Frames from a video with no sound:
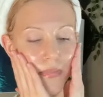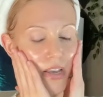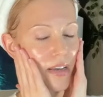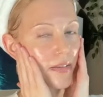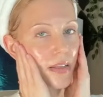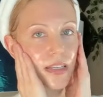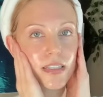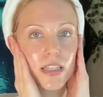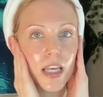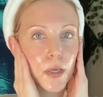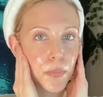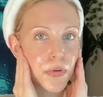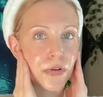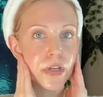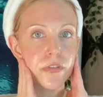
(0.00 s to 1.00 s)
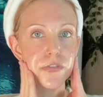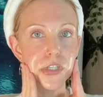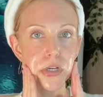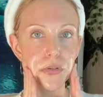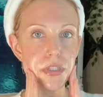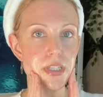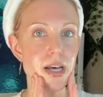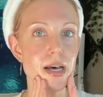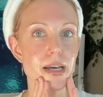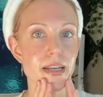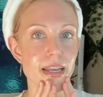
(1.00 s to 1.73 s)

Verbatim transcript: it's like Beauty of Joseon